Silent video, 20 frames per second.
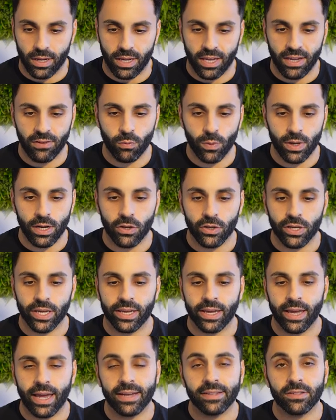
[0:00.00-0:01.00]
If we're
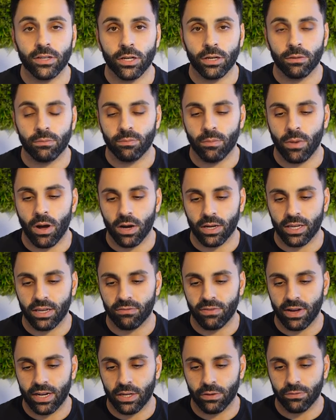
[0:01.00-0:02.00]
looking at a done up market
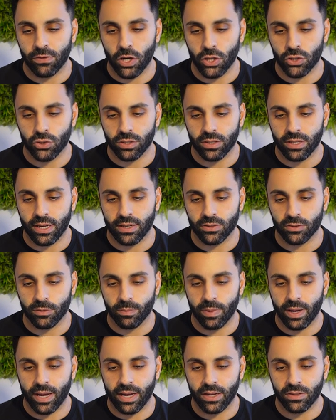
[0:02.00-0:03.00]
value of
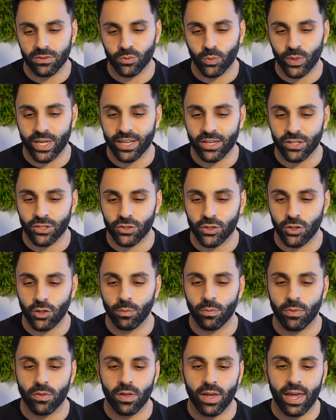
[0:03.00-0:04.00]
£100,000, we can
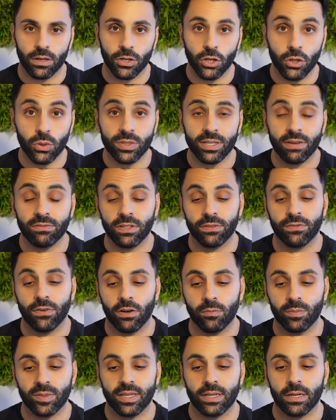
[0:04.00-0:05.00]
assume that a new
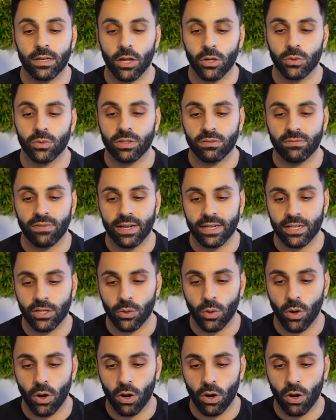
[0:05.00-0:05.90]
75% loan to value